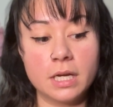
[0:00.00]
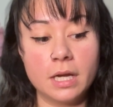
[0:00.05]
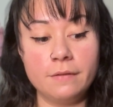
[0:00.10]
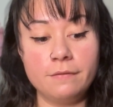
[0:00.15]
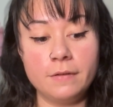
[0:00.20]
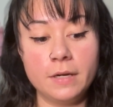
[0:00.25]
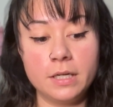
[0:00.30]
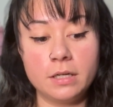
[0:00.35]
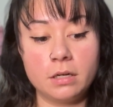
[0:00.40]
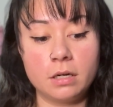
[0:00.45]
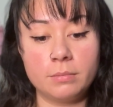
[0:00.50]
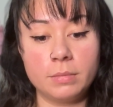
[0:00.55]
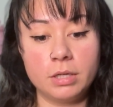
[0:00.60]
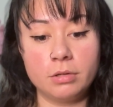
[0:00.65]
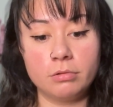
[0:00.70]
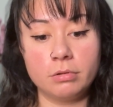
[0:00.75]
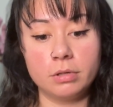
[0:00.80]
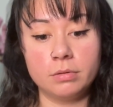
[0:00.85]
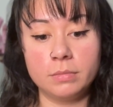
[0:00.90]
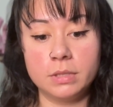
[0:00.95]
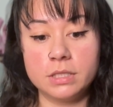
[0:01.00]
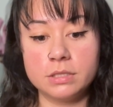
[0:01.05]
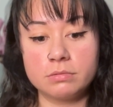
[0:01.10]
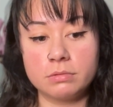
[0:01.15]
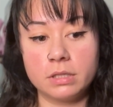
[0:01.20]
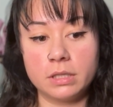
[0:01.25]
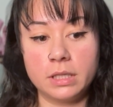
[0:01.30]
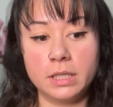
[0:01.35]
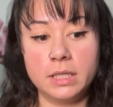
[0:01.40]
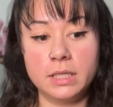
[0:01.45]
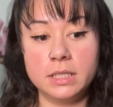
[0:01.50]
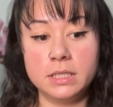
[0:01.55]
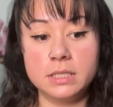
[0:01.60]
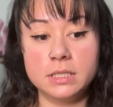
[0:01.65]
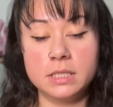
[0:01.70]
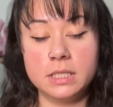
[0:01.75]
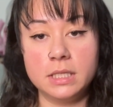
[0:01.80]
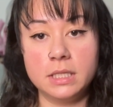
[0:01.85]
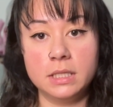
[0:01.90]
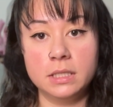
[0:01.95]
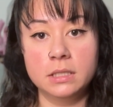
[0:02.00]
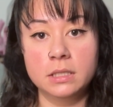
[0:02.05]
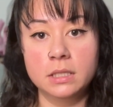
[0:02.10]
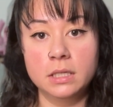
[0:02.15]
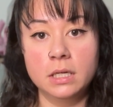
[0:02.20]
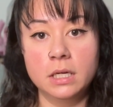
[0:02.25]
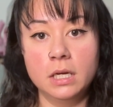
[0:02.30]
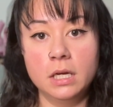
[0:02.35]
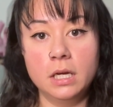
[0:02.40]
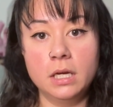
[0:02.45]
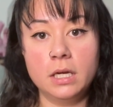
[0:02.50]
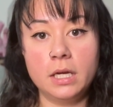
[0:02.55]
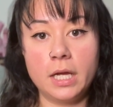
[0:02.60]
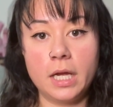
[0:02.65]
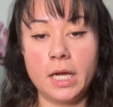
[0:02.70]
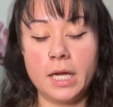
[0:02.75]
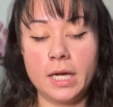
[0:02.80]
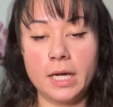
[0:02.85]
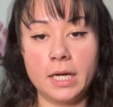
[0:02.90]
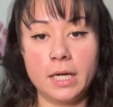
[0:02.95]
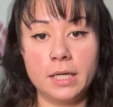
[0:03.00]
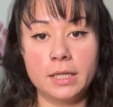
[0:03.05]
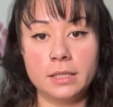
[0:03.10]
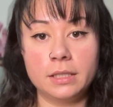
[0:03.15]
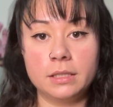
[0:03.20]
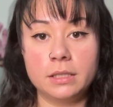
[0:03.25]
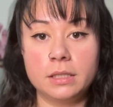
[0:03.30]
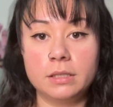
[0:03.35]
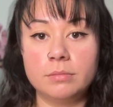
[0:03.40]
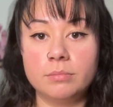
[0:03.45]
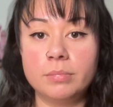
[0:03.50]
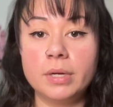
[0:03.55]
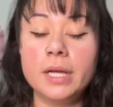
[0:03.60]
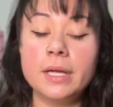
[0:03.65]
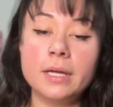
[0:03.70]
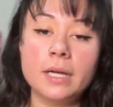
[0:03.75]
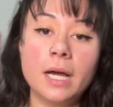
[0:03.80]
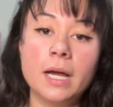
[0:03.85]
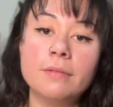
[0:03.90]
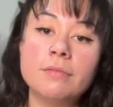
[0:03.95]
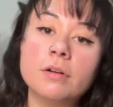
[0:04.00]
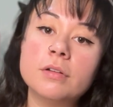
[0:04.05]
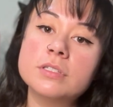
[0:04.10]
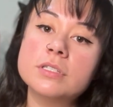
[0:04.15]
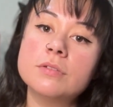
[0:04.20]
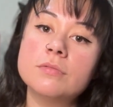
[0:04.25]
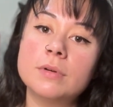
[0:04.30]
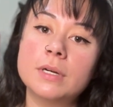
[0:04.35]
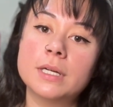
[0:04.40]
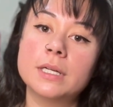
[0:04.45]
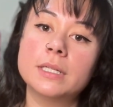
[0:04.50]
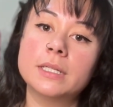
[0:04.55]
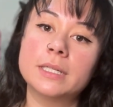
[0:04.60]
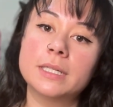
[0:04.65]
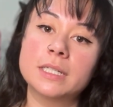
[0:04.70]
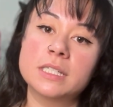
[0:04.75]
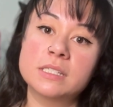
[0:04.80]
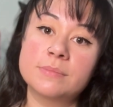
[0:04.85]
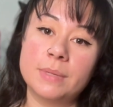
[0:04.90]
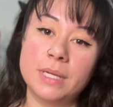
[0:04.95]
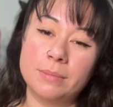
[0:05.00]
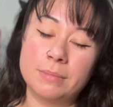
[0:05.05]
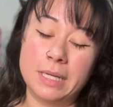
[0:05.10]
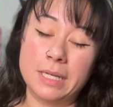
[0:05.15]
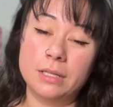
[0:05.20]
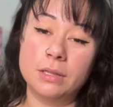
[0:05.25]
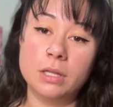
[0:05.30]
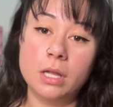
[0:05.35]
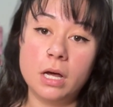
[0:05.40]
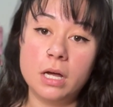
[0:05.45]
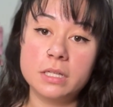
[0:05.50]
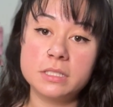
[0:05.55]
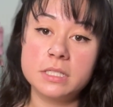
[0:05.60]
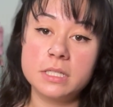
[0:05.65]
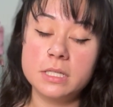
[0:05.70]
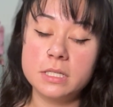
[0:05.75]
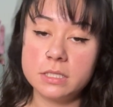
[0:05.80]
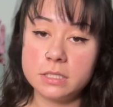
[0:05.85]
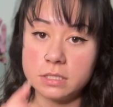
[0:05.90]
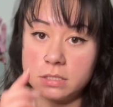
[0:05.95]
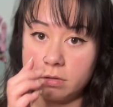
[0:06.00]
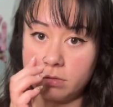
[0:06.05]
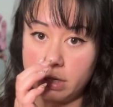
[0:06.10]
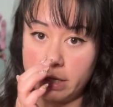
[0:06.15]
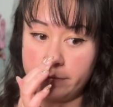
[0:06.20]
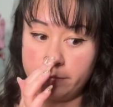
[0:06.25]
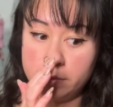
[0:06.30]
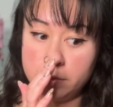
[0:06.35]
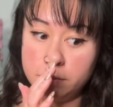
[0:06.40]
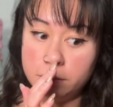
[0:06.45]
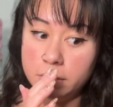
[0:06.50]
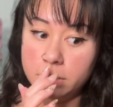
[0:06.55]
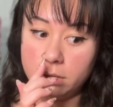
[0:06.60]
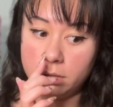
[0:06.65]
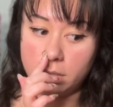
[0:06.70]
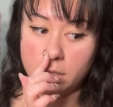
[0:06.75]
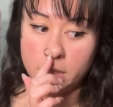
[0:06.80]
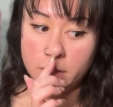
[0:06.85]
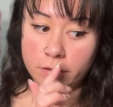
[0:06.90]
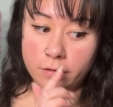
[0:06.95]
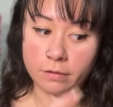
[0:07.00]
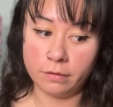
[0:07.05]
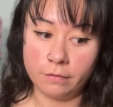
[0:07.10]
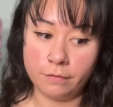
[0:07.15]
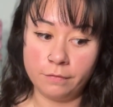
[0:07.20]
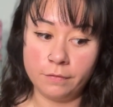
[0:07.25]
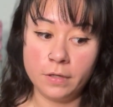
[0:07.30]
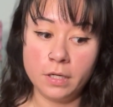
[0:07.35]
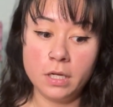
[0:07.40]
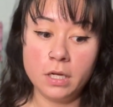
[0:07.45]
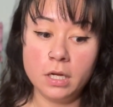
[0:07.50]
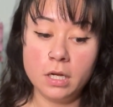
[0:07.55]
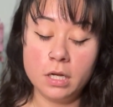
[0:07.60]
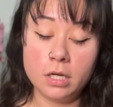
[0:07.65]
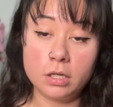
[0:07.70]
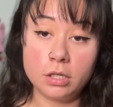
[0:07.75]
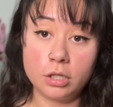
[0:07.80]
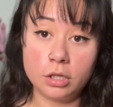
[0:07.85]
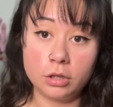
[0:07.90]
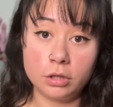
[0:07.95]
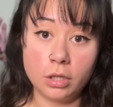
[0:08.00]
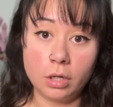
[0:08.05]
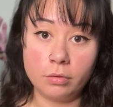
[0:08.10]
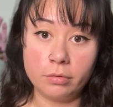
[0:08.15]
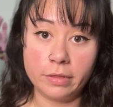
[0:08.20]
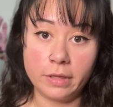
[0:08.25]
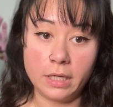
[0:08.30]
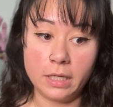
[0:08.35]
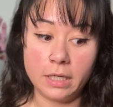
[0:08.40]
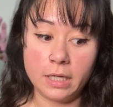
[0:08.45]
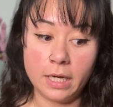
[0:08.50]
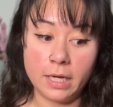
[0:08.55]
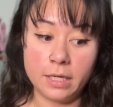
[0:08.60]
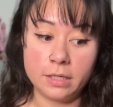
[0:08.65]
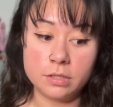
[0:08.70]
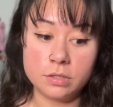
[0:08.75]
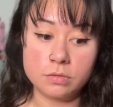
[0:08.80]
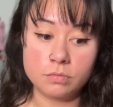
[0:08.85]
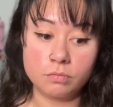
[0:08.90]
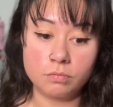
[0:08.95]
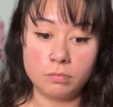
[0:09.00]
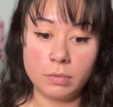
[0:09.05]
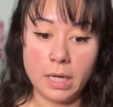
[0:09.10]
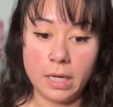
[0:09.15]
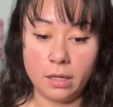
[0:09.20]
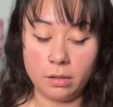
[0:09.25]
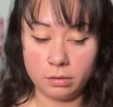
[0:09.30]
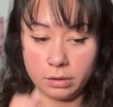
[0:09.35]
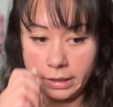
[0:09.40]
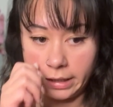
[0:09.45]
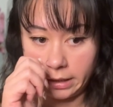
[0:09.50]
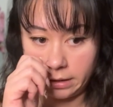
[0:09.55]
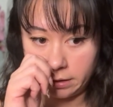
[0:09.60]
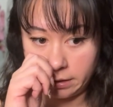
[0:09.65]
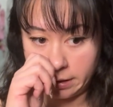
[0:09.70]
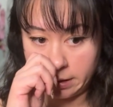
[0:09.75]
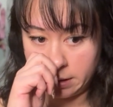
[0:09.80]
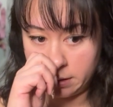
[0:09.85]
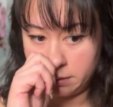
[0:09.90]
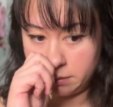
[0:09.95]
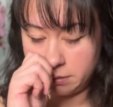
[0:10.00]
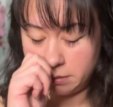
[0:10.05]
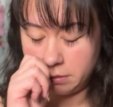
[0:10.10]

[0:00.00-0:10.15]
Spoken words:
I find amigurumis really easy. But I've also wanted to expand my closet, so I've been doing a lot of clothing as well lately.